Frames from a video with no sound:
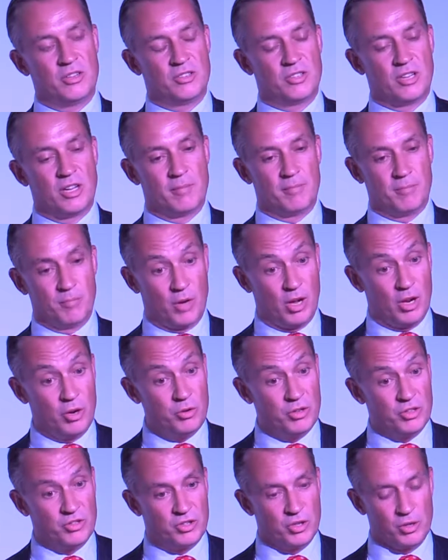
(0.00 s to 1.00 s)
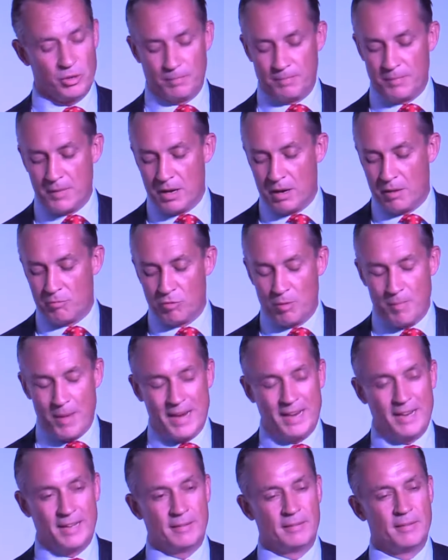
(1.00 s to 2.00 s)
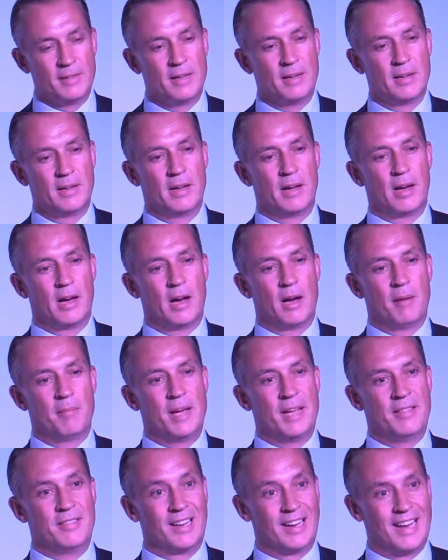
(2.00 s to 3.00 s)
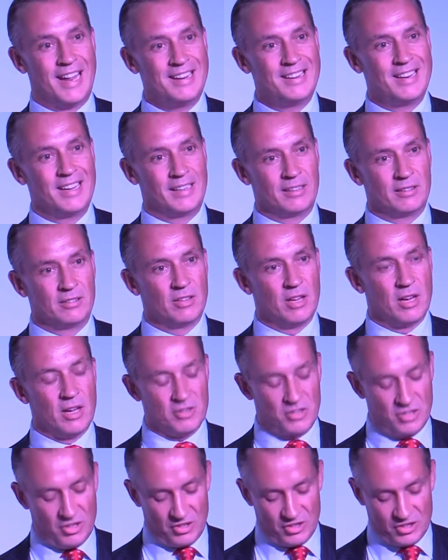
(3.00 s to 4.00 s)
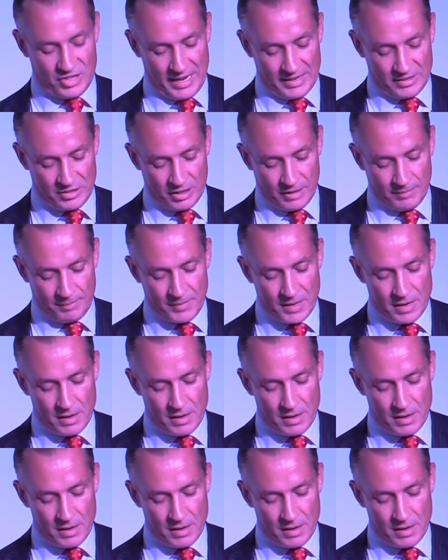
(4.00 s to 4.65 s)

alluded to, remaining in the lending to the sector,